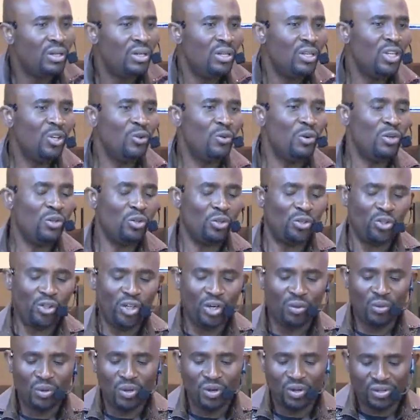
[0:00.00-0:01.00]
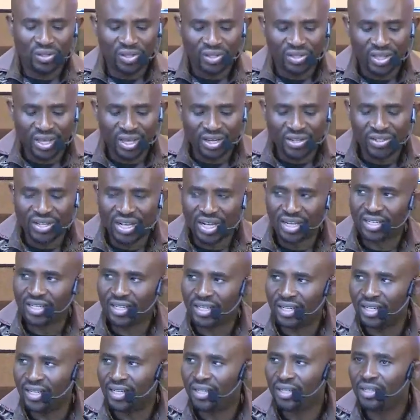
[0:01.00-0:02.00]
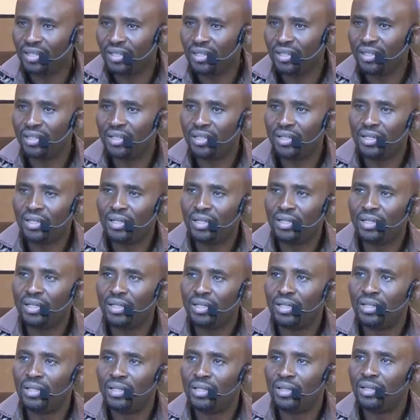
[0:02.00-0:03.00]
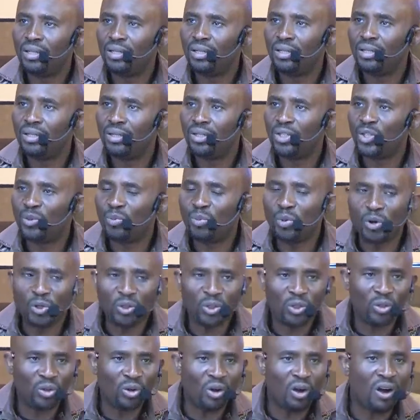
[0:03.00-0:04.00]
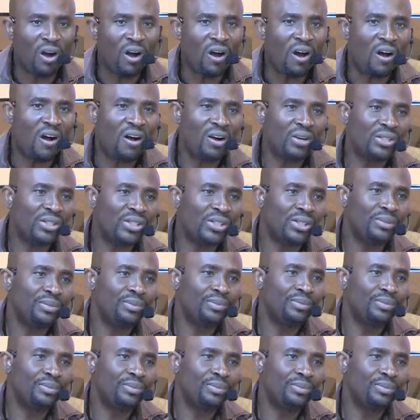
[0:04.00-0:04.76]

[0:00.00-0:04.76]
you want to share with us the things that uh, spoke to your heart.